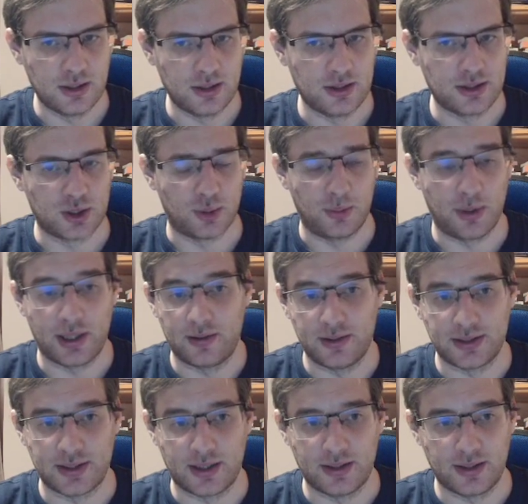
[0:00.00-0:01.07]
So black
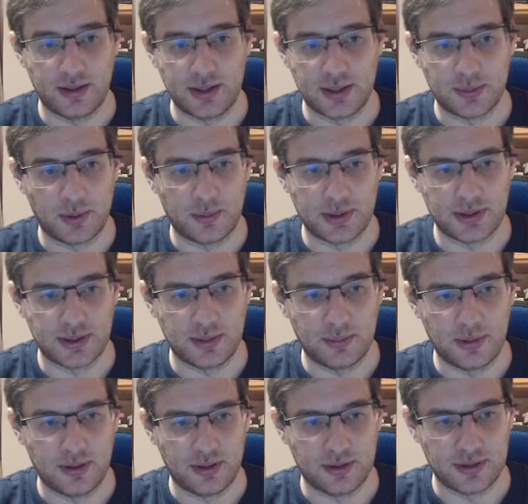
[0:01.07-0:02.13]
resigned at this moment.
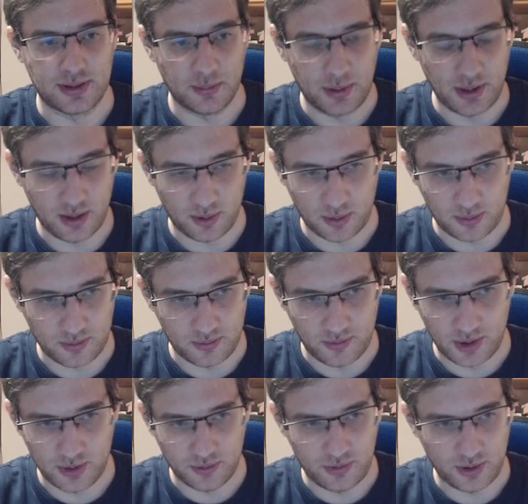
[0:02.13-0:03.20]
Simply
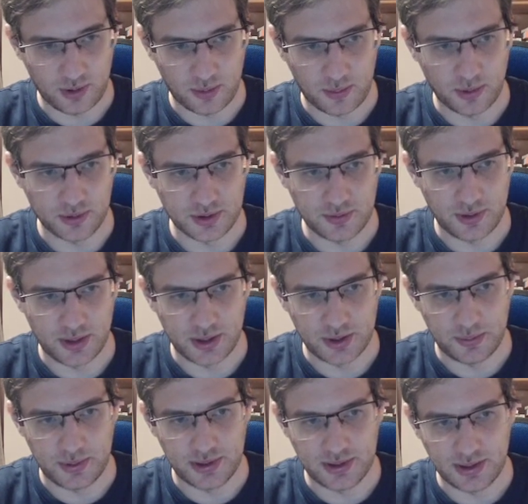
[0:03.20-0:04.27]
one of our pawns will reach
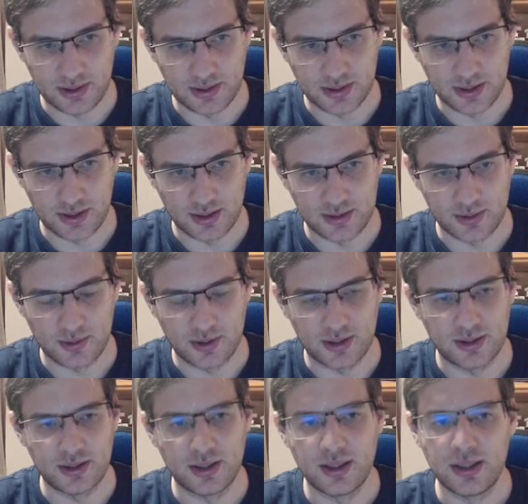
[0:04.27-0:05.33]
b6, and that's
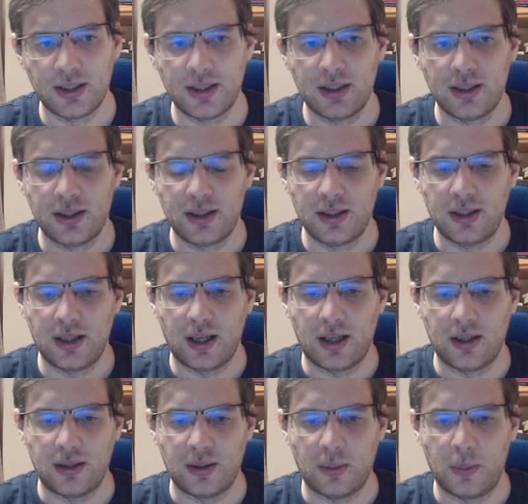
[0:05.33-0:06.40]
already
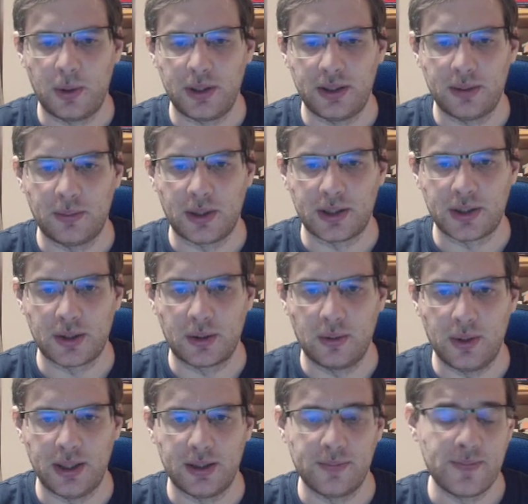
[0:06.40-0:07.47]
pretty much a
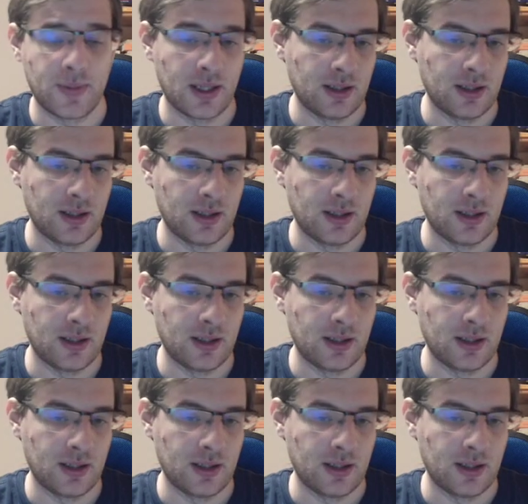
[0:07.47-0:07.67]
queen.